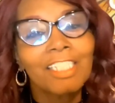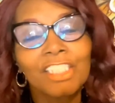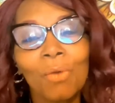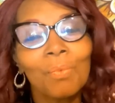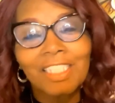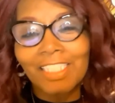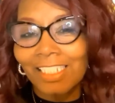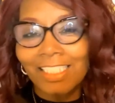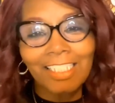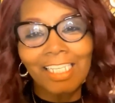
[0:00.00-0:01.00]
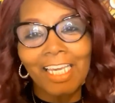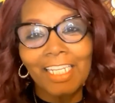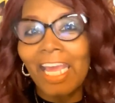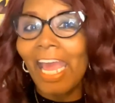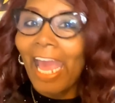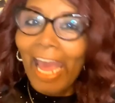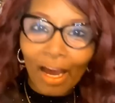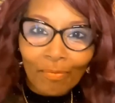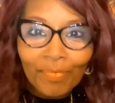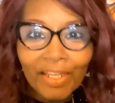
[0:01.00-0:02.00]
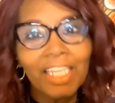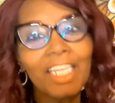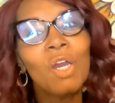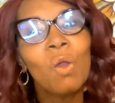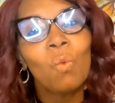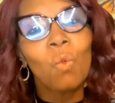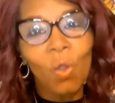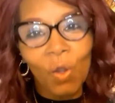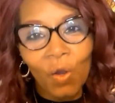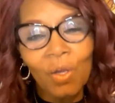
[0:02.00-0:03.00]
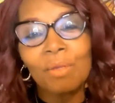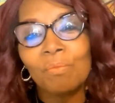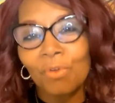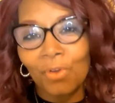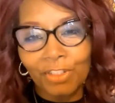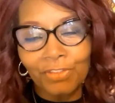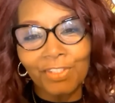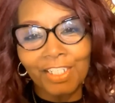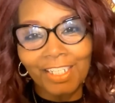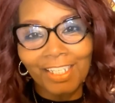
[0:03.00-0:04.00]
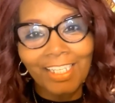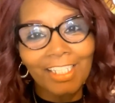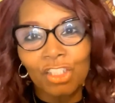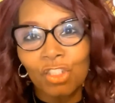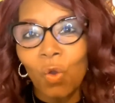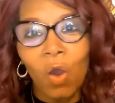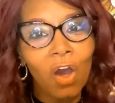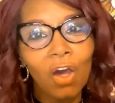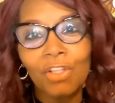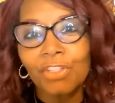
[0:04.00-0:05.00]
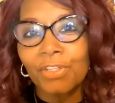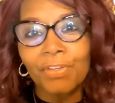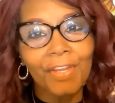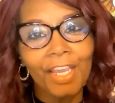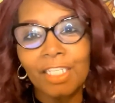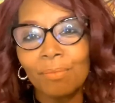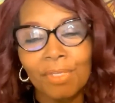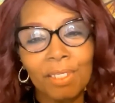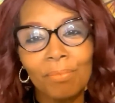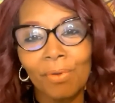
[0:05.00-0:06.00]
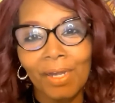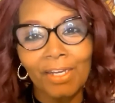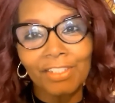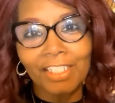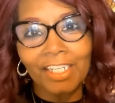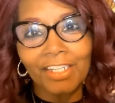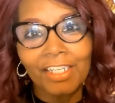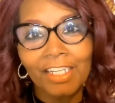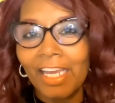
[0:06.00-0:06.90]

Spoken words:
So with that said, happy World Embroidery to all the creative people out there.